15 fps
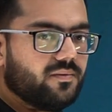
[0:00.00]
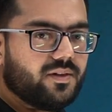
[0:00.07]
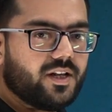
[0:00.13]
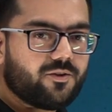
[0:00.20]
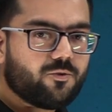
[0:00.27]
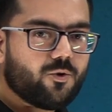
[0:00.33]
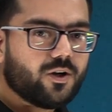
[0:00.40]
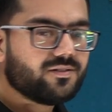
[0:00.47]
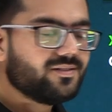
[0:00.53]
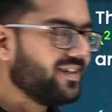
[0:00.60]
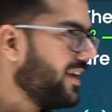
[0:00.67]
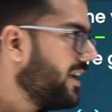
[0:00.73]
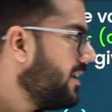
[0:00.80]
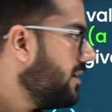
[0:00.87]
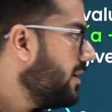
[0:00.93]
That was
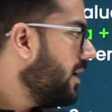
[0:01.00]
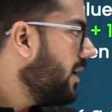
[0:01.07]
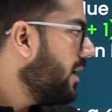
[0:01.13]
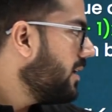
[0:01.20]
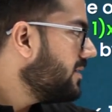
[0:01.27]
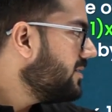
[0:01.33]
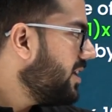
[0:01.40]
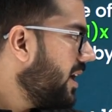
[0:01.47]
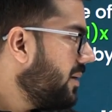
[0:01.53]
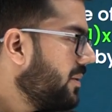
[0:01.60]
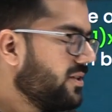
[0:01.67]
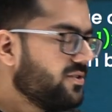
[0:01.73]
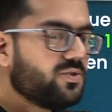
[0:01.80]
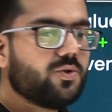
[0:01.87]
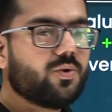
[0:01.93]
in JEE
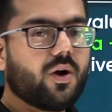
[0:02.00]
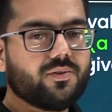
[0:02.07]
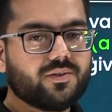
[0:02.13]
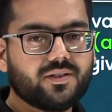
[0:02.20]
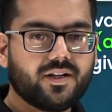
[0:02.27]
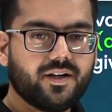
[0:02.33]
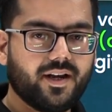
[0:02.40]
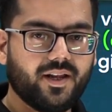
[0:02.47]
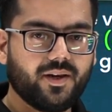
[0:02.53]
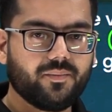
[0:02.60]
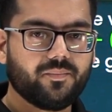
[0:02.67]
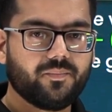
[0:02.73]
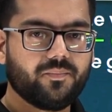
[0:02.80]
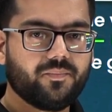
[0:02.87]
Mains 2013.